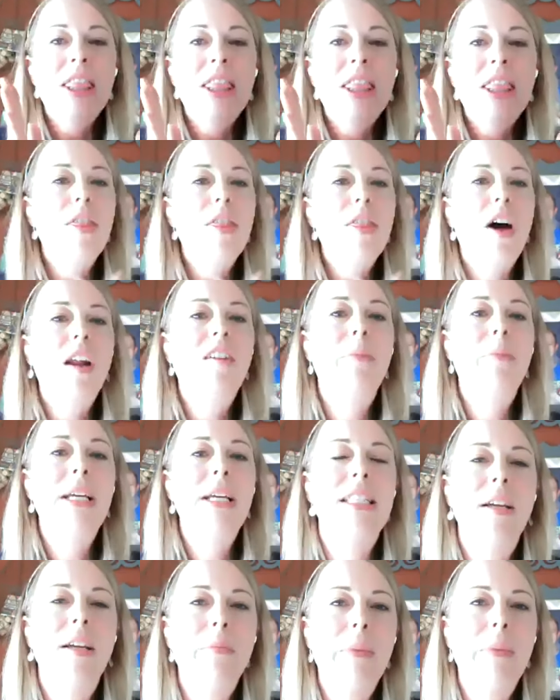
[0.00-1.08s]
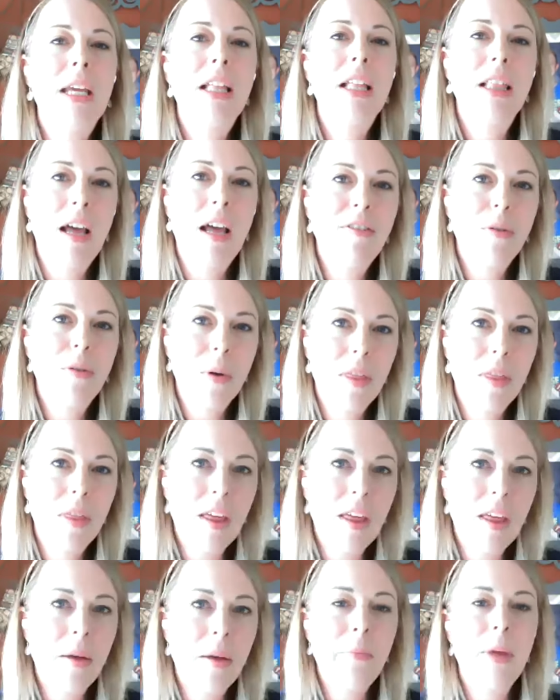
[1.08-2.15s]
The thought of my son being left with
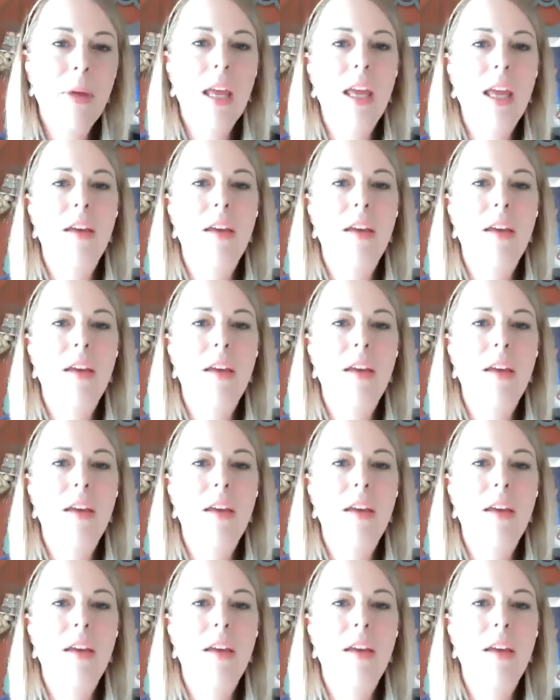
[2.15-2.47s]
him,